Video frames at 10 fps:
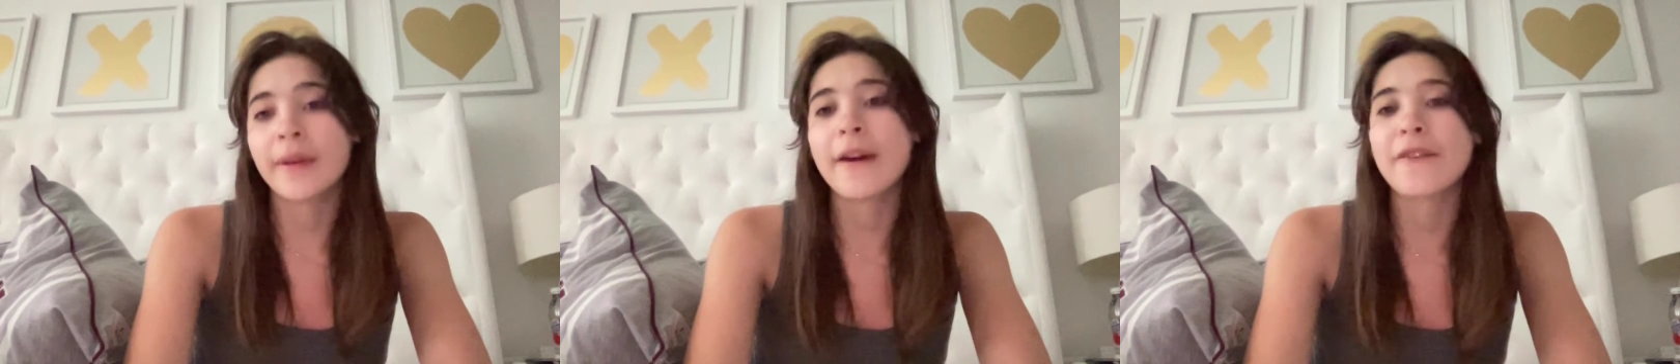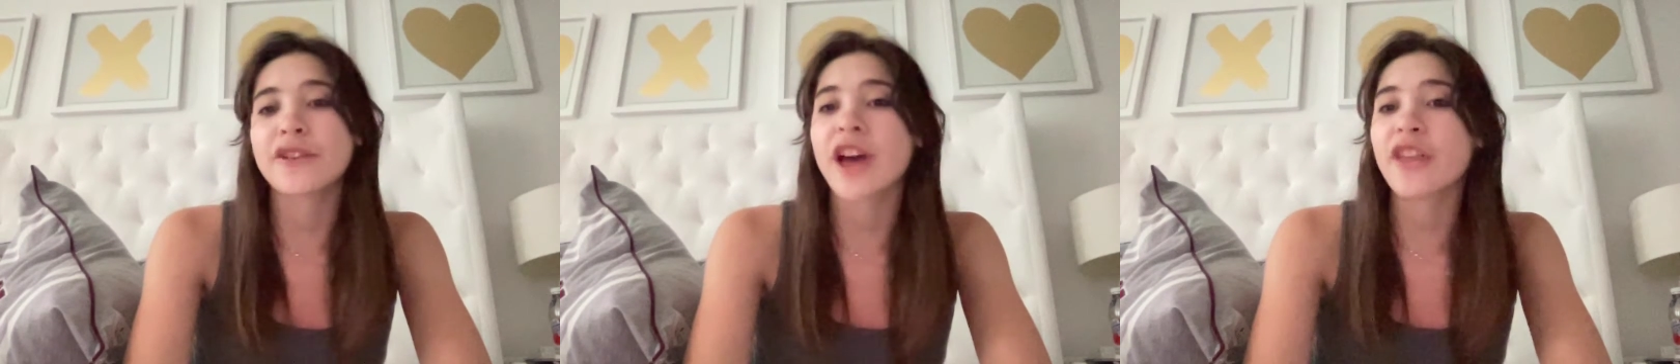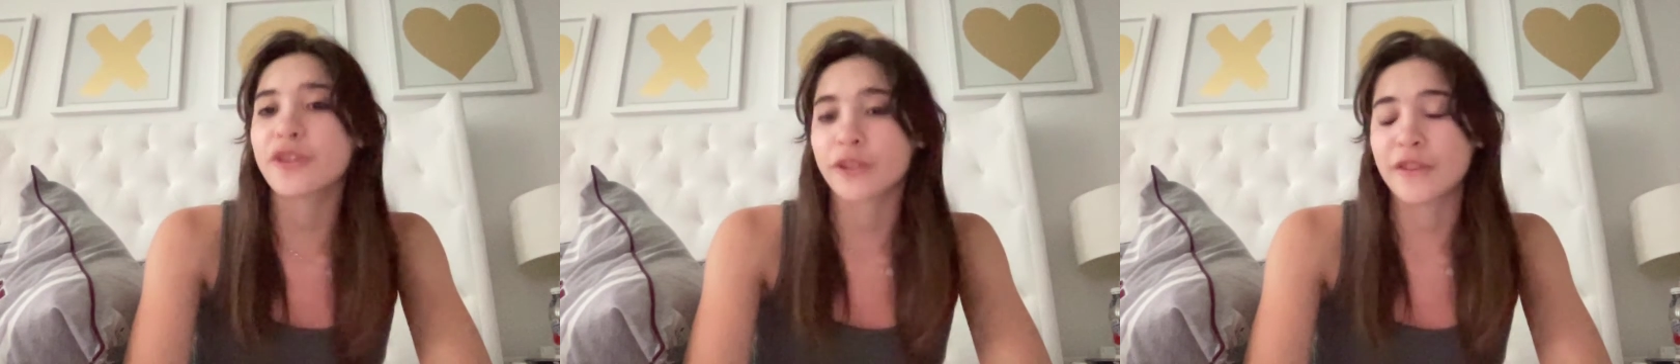However, the
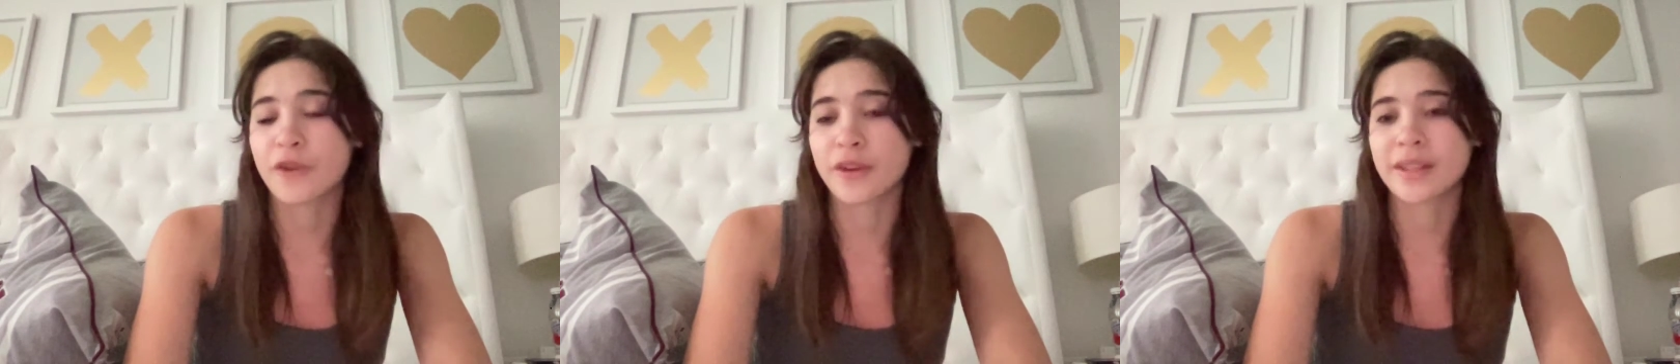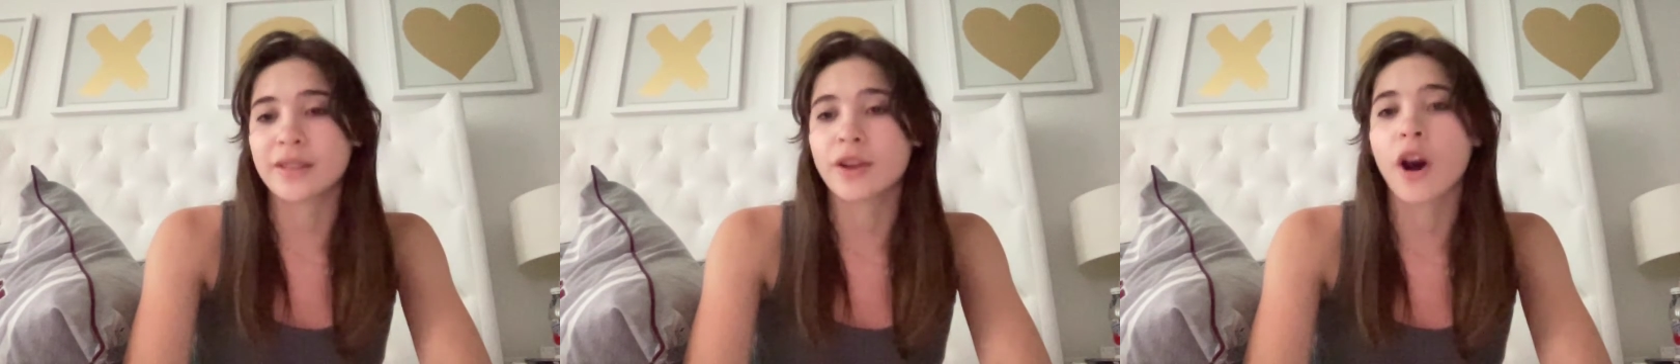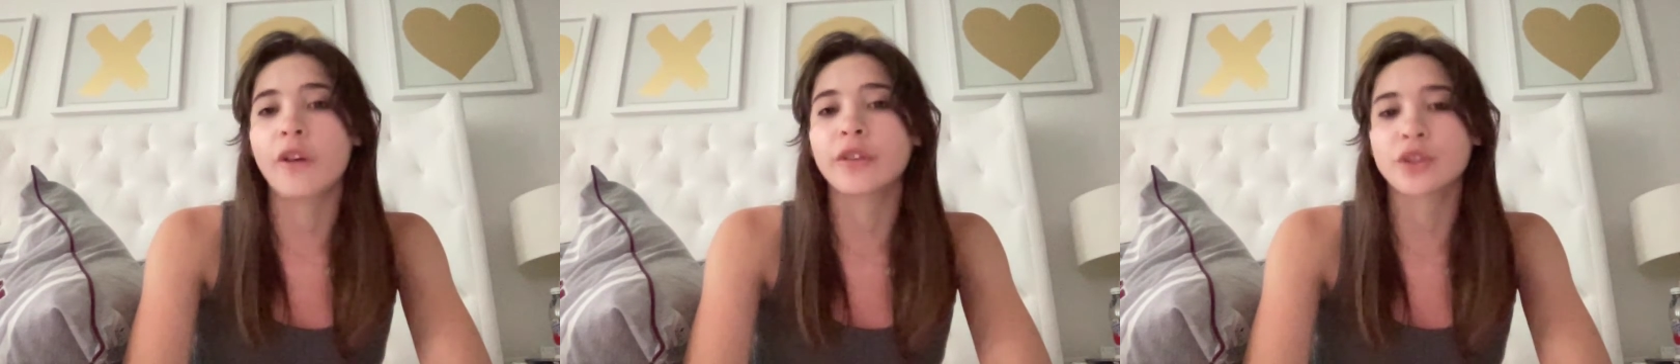other three forces
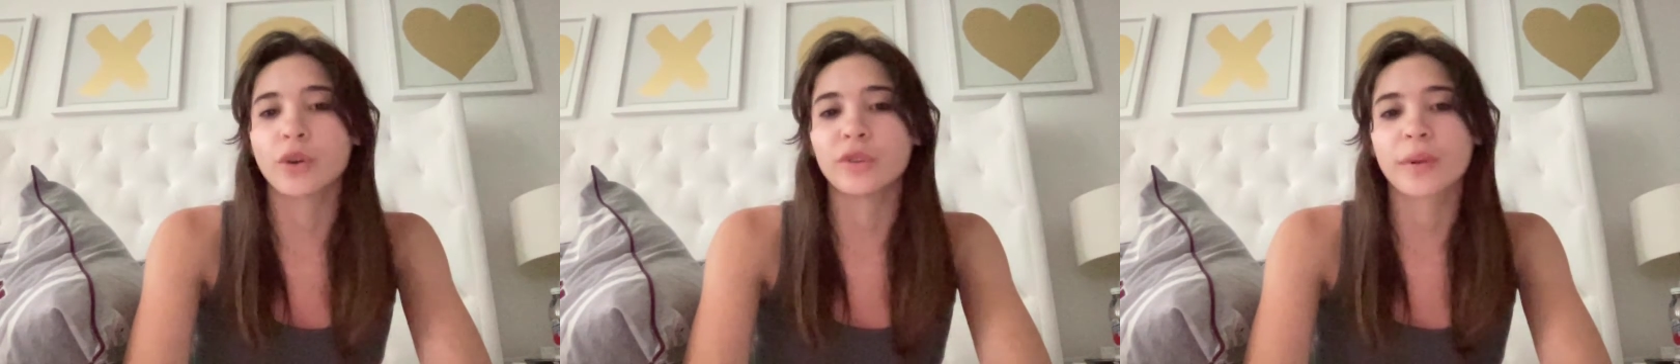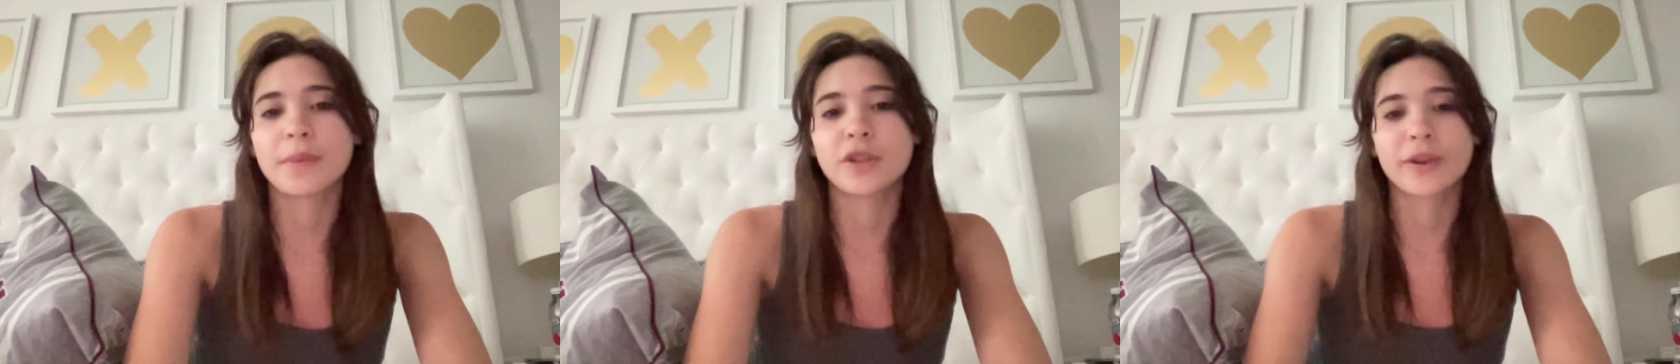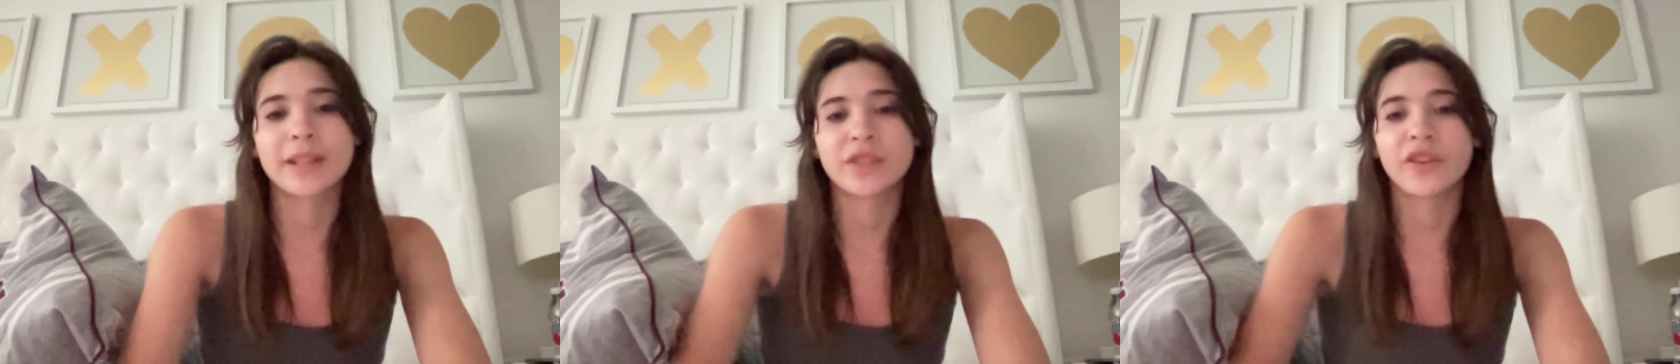all result from the
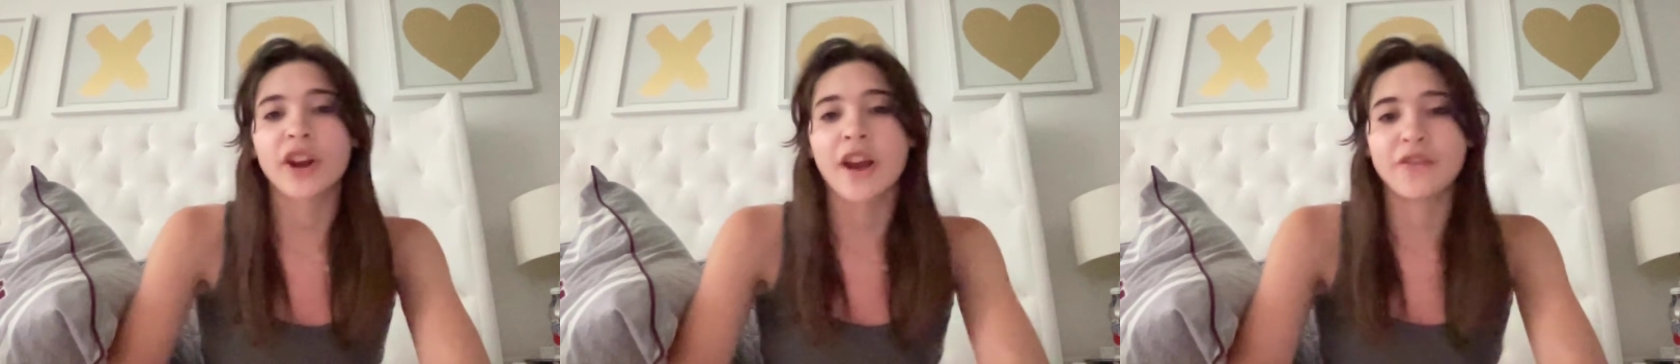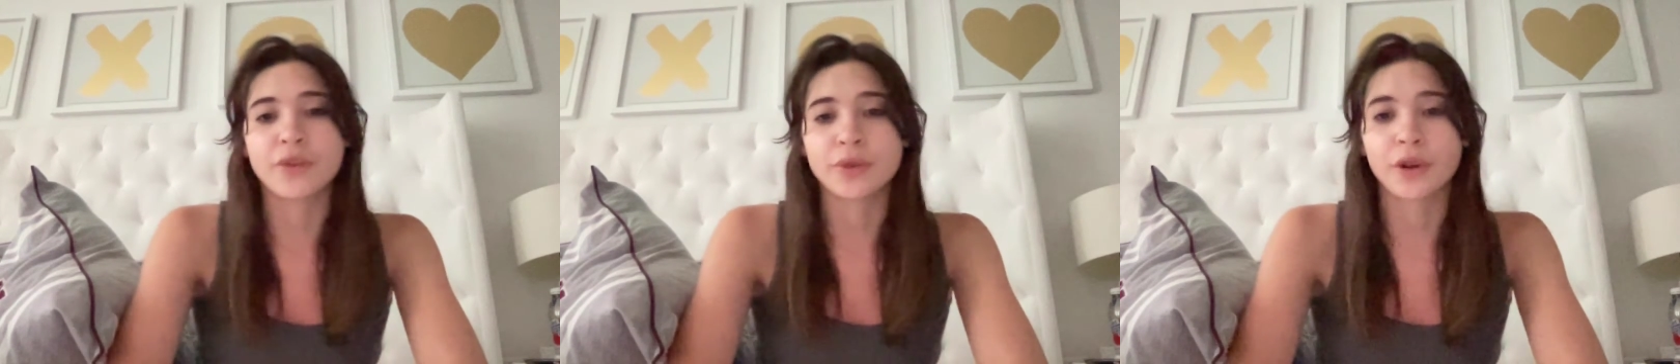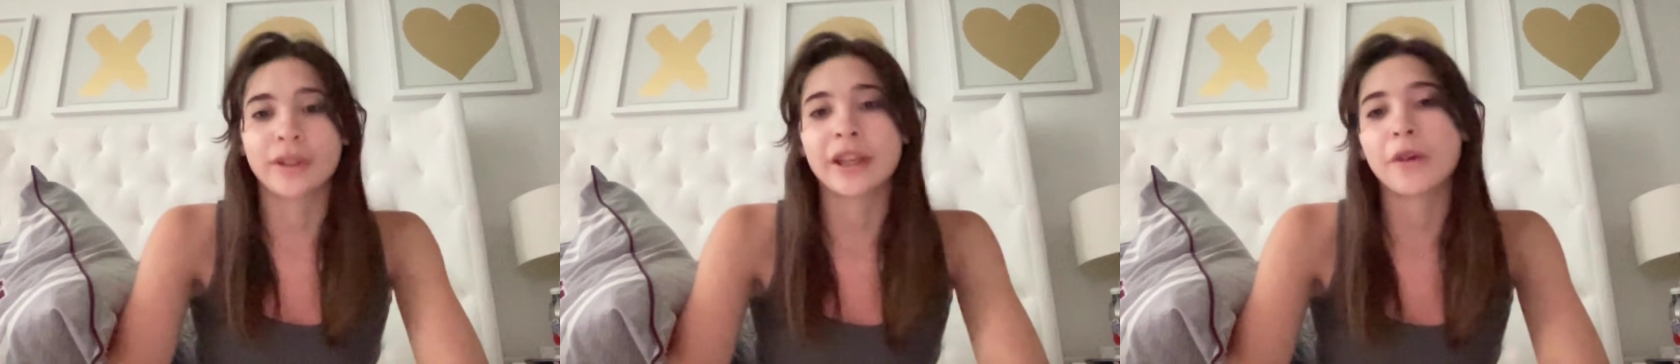transfer of those
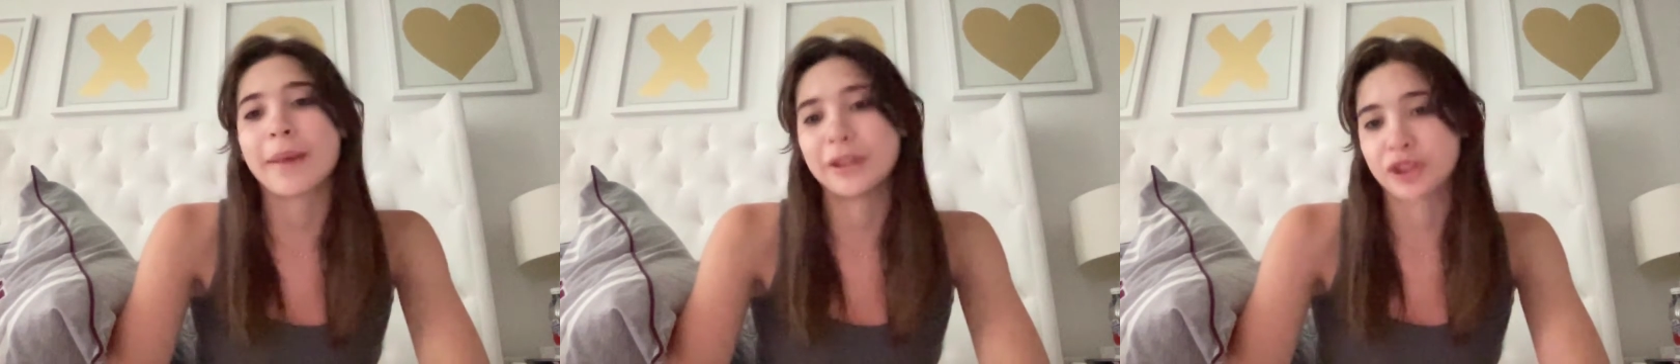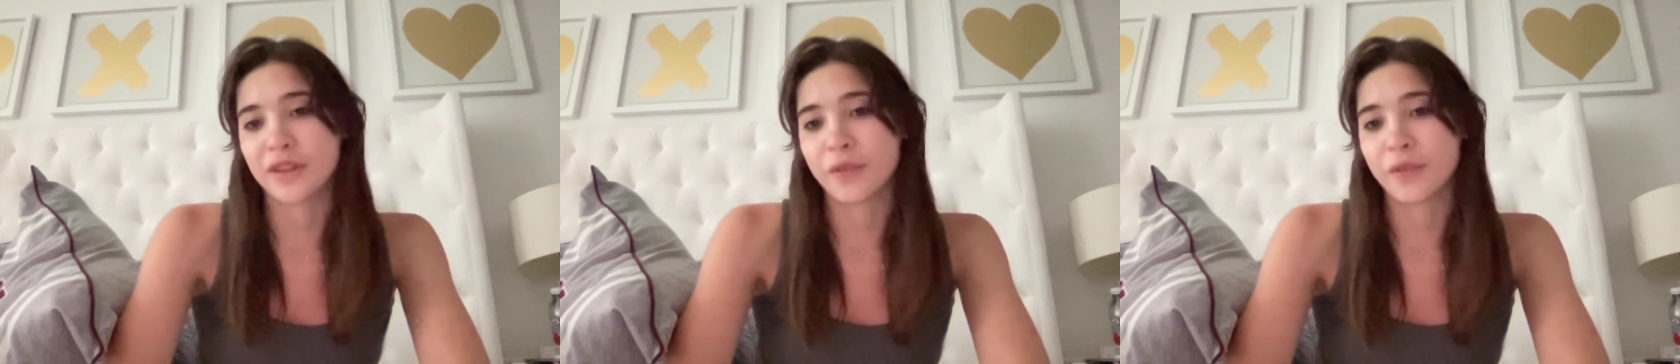earlier mentioned